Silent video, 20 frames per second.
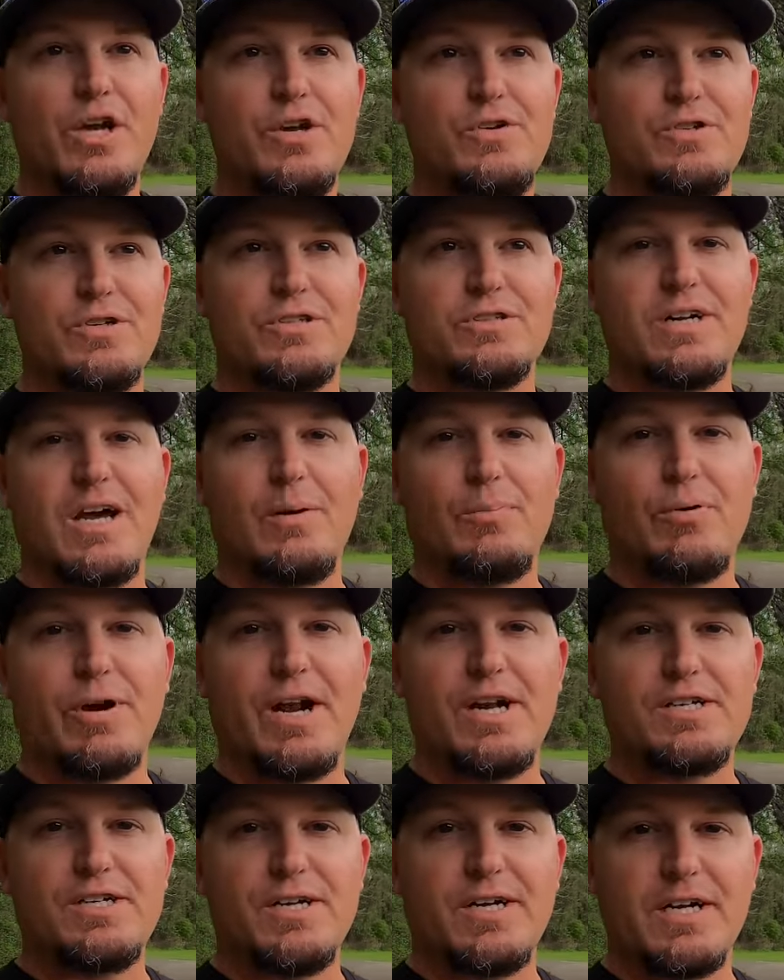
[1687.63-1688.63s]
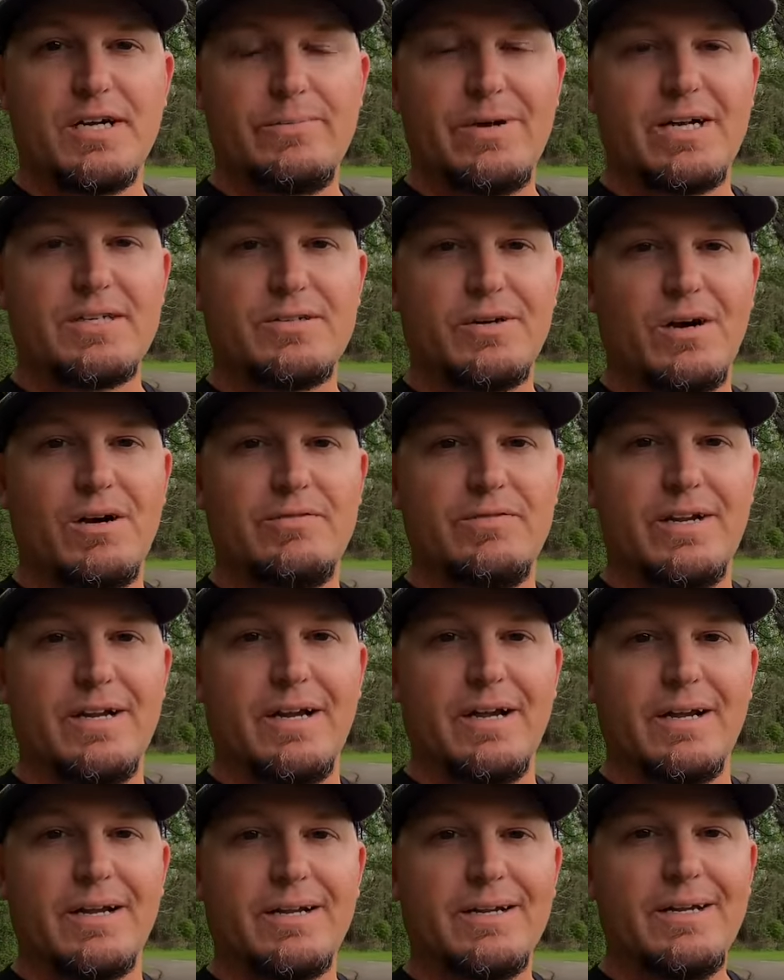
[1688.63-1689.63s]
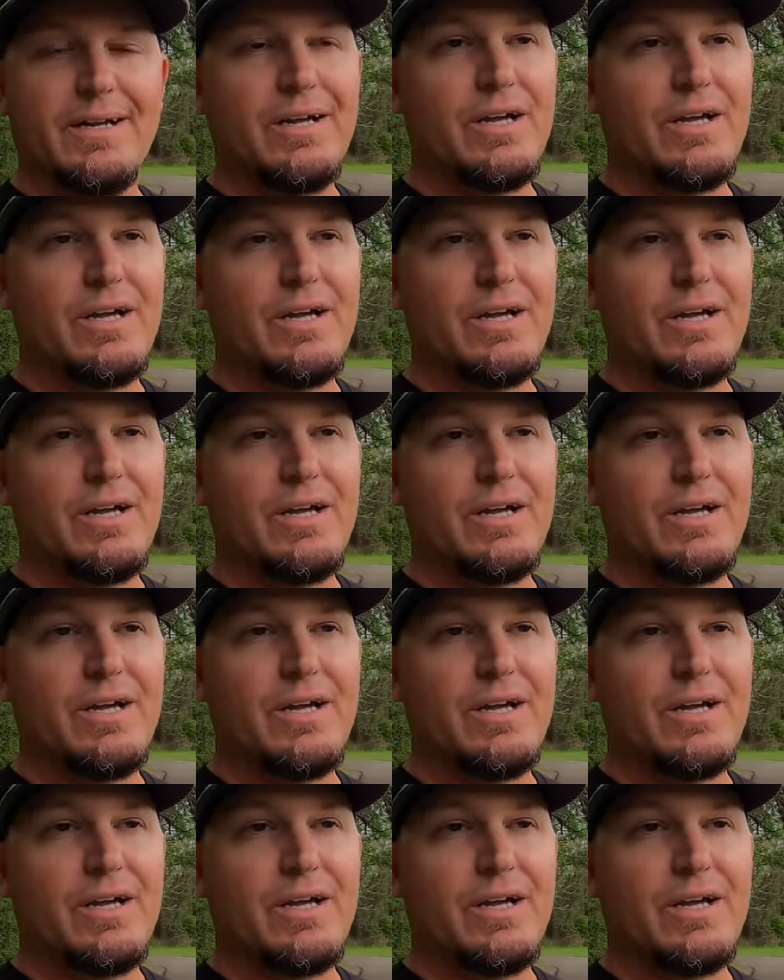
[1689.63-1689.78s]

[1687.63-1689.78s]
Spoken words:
you should stop ranching and get back to RVing.